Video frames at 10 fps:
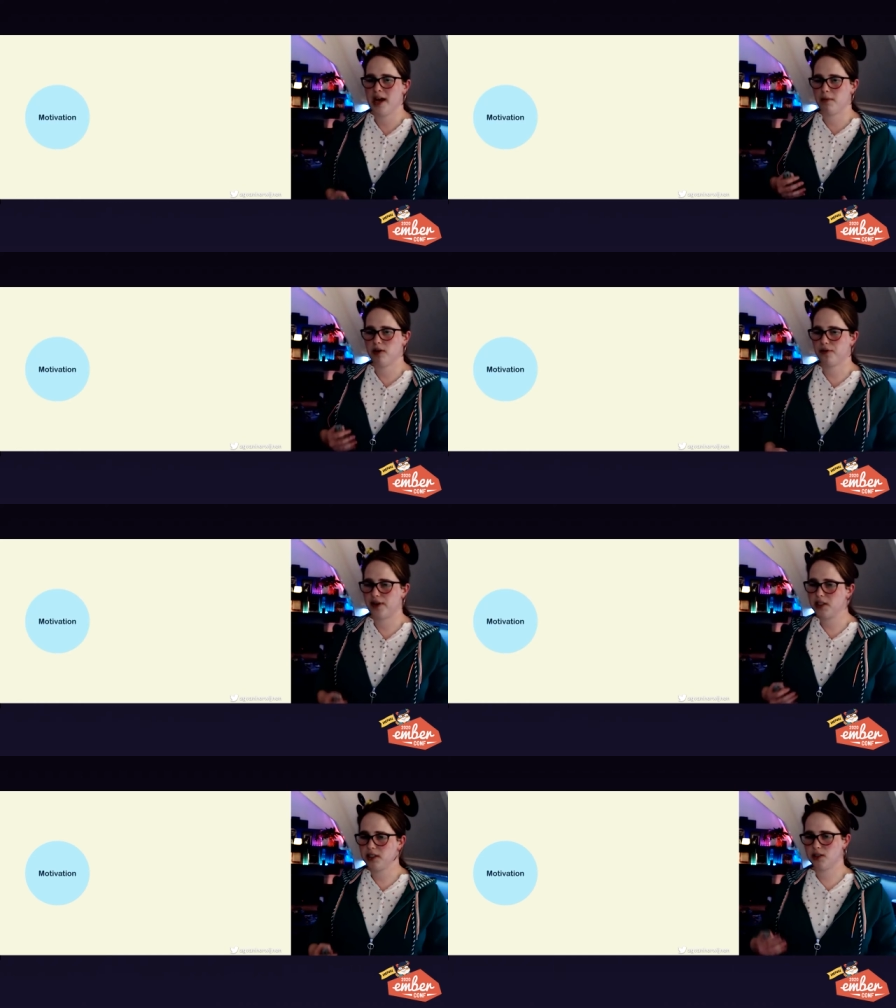
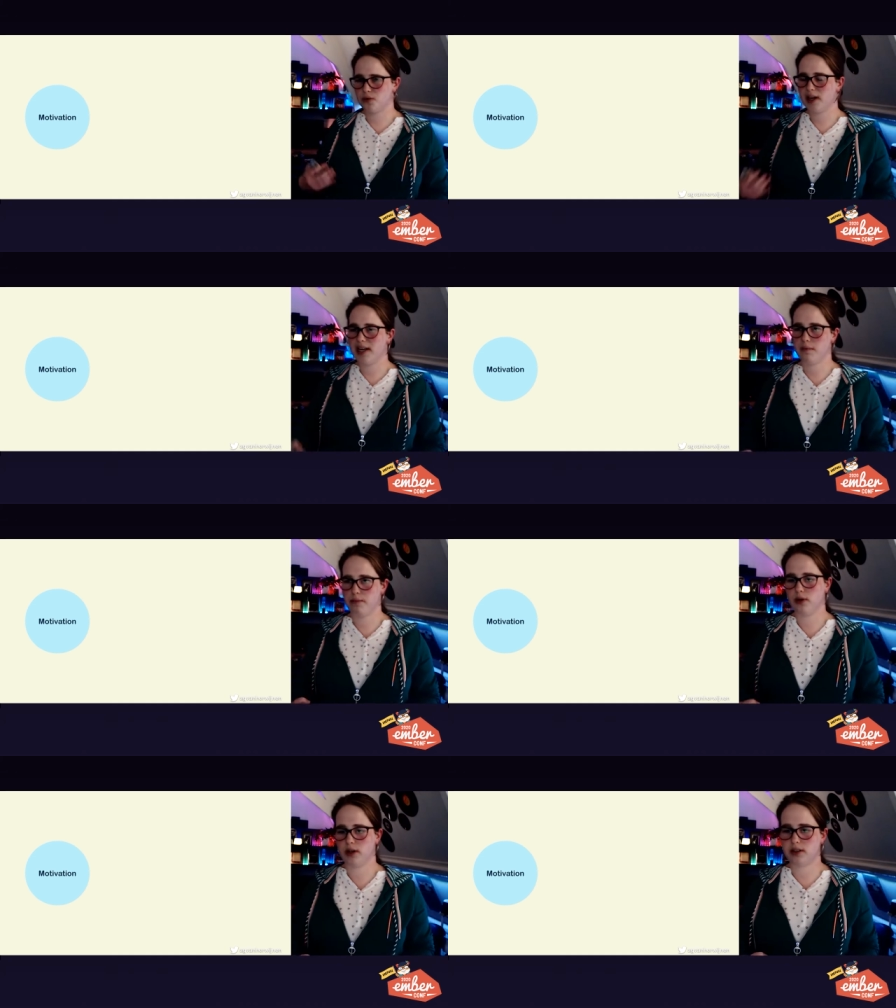Motivation is really
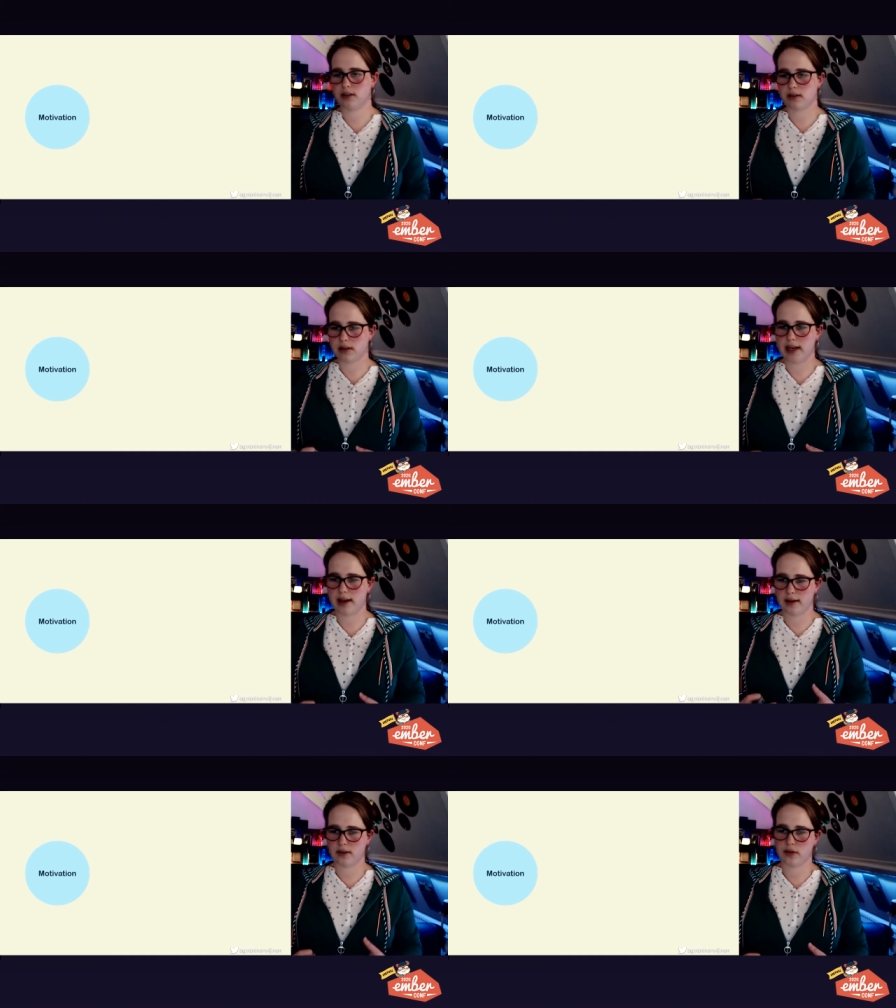important
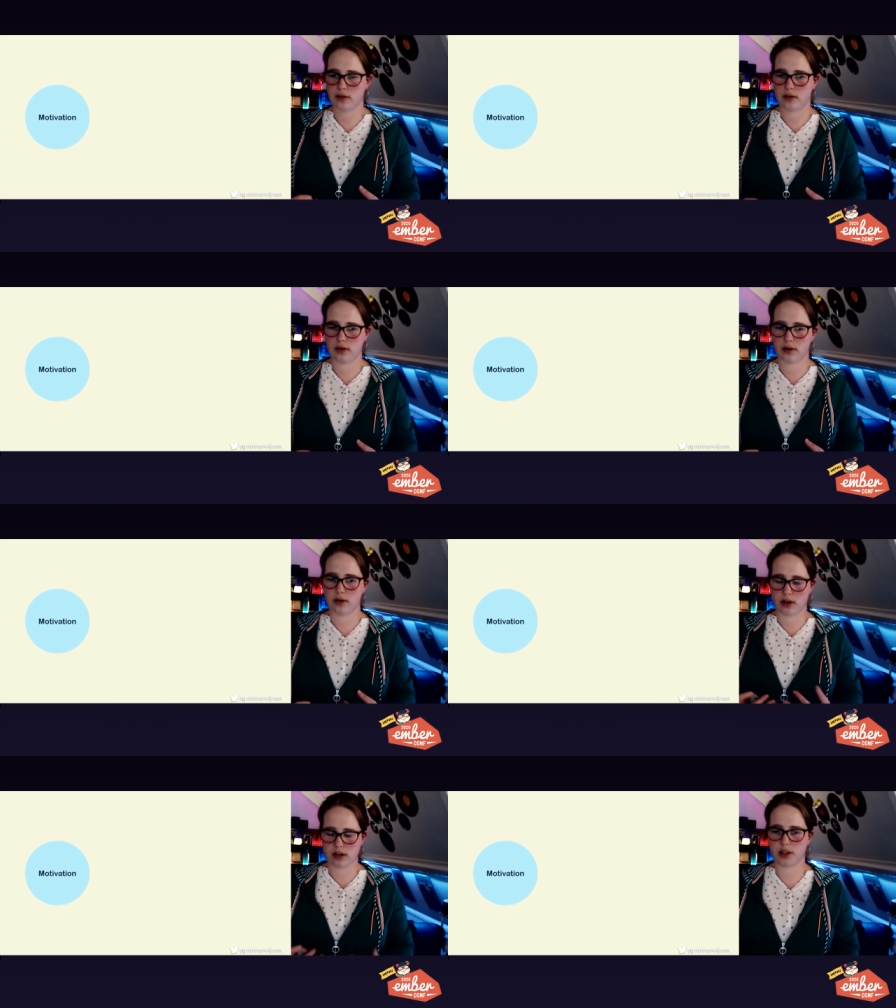in
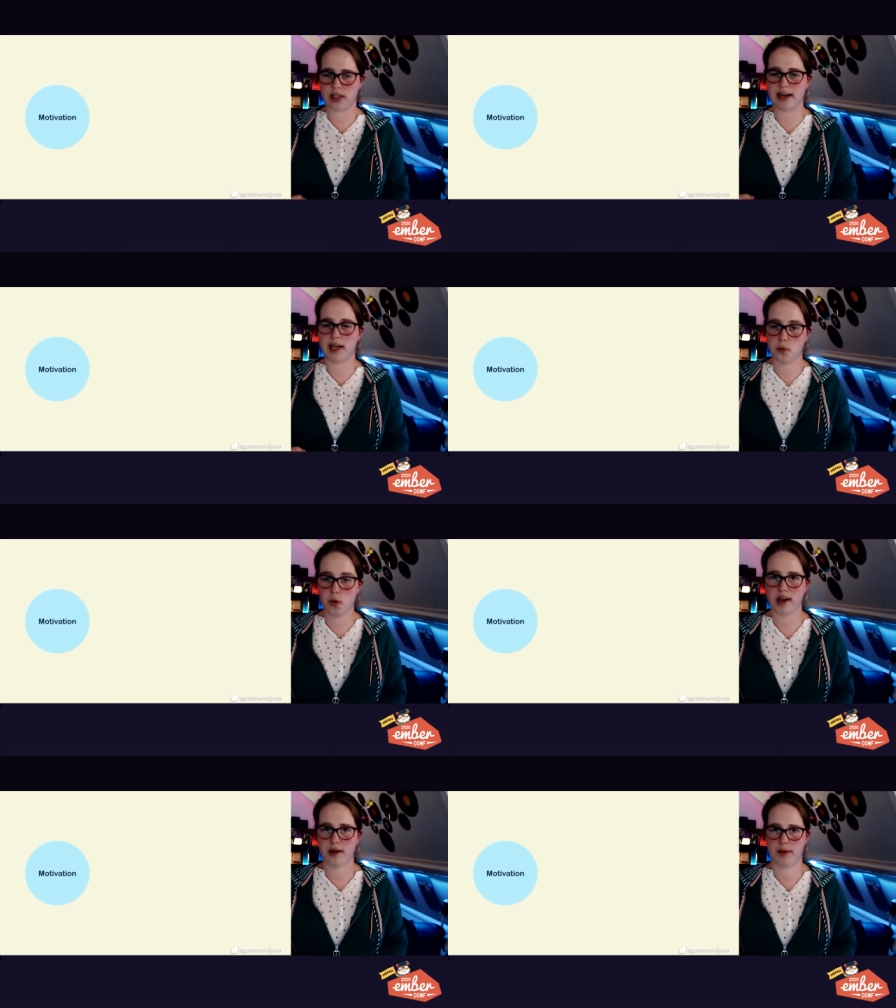understanding
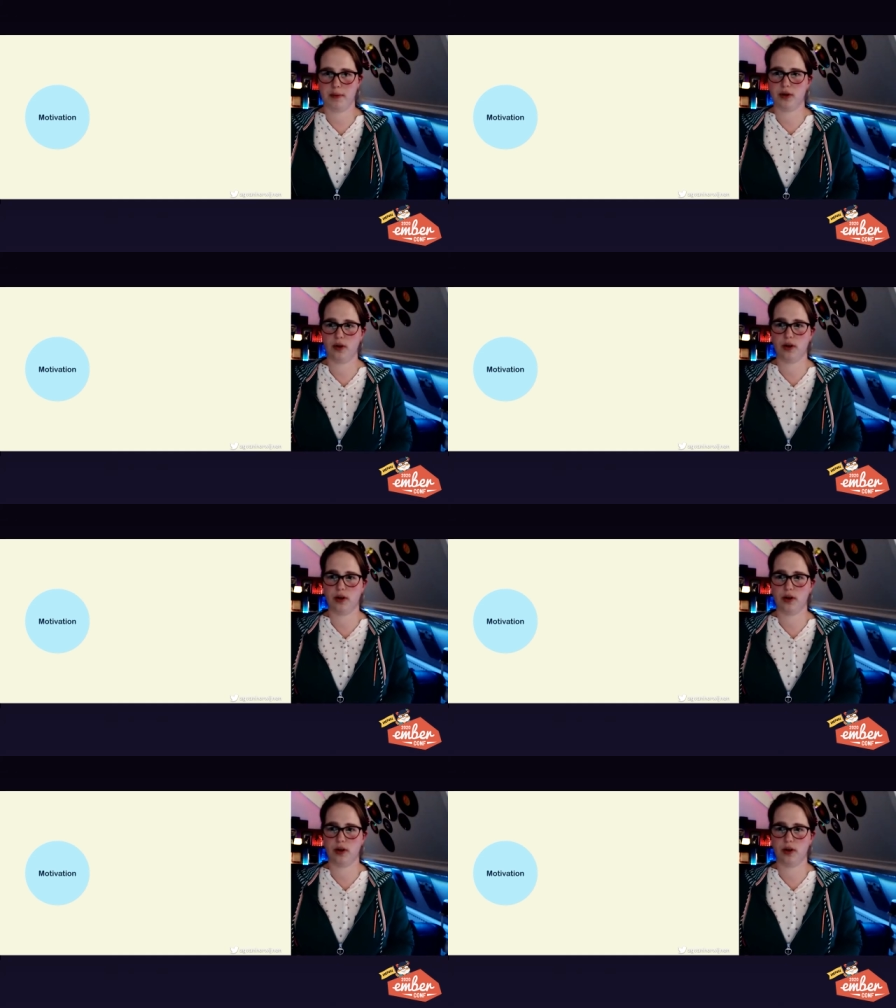why people